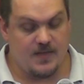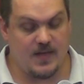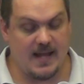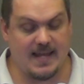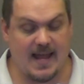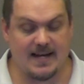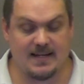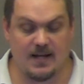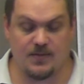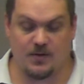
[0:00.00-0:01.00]
They
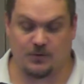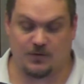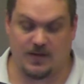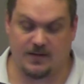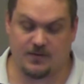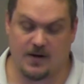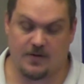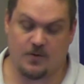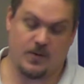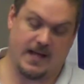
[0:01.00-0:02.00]
can't get those things
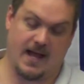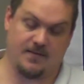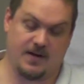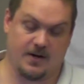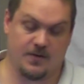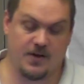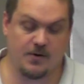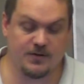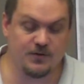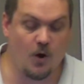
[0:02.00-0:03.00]
there that we have here.
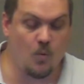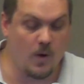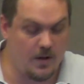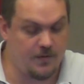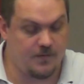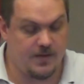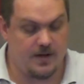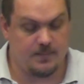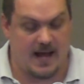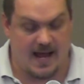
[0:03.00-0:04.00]
There is no wealth for
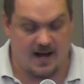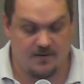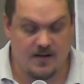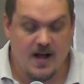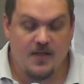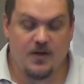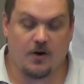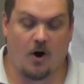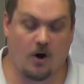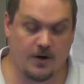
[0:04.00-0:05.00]
them to have.
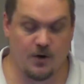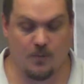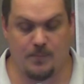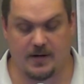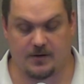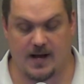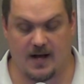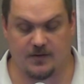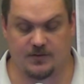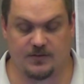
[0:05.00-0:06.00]
There are no bigger
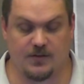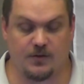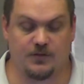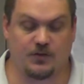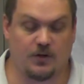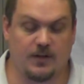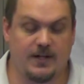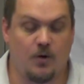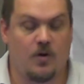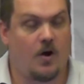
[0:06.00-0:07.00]
houses, and there's certainly
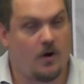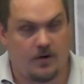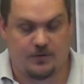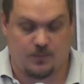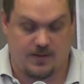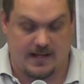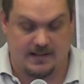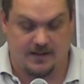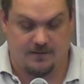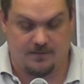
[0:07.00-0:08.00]
no cars where they
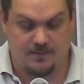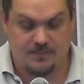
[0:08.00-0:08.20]
live.